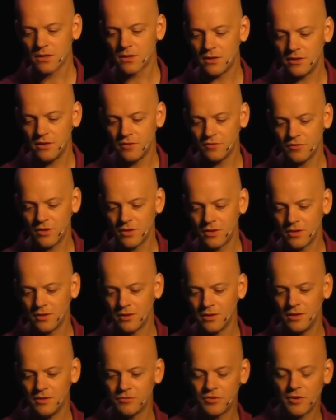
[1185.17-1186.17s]
kind of,
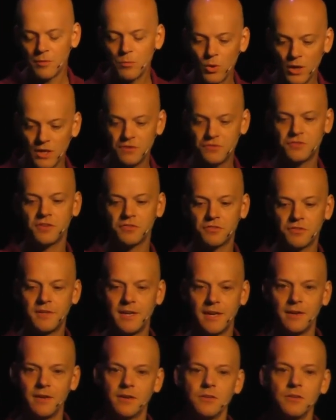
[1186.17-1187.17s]
in some ways, just a
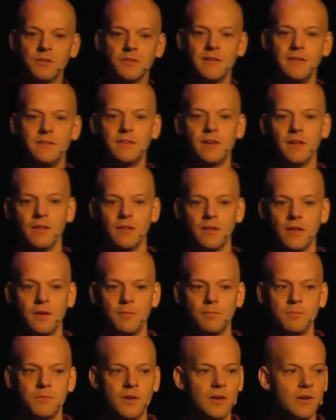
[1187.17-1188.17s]
technical detail.
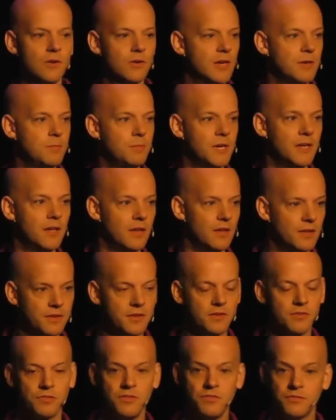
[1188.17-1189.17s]
Dyalog APL, I
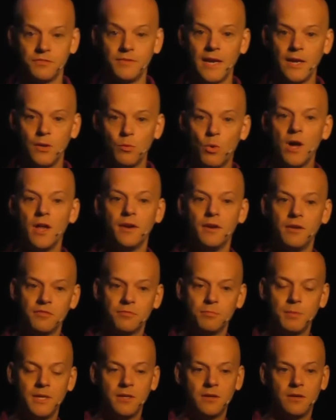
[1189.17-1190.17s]
think since day one,
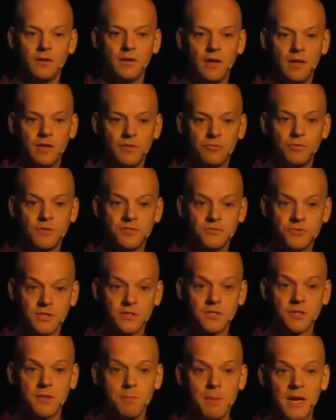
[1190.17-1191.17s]
has
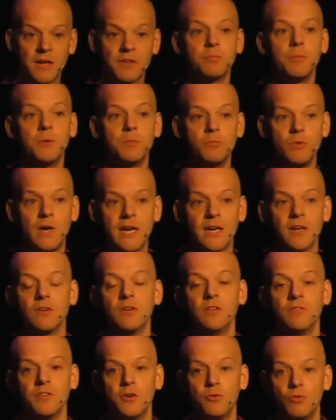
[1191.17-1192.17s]
restricted the maximum rank
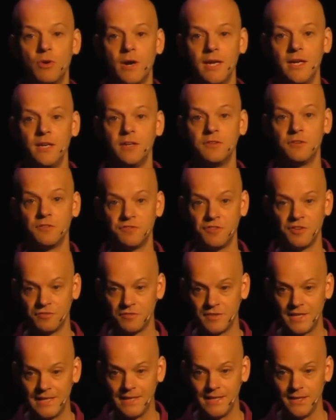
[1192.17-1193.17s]
of an array to
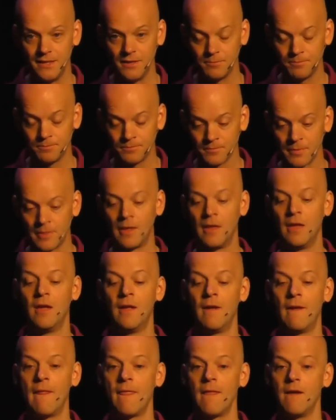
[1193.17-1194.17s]
15.
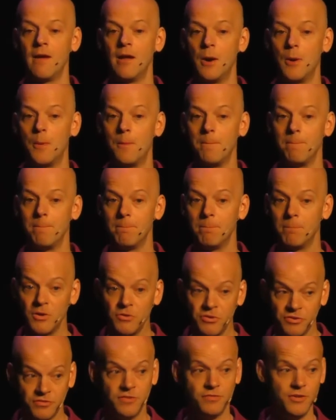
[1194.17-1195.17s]
Now,
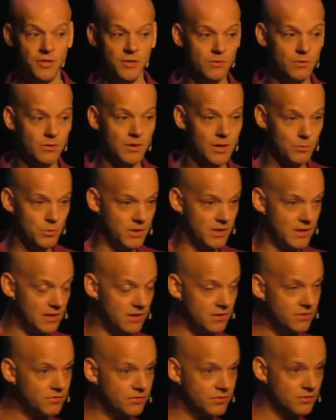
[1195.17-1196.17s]
most of you, I would
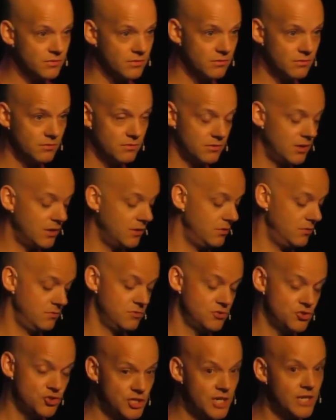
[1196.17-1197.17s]
guess, don't
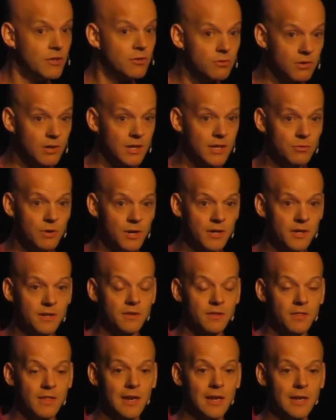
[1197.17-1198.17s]
generally run
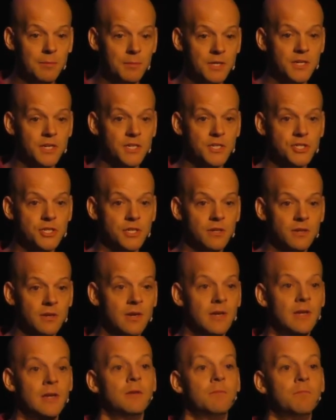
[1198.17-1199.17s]
into that limitation,
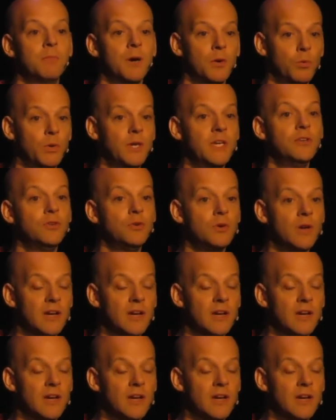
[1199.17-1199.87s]
but we do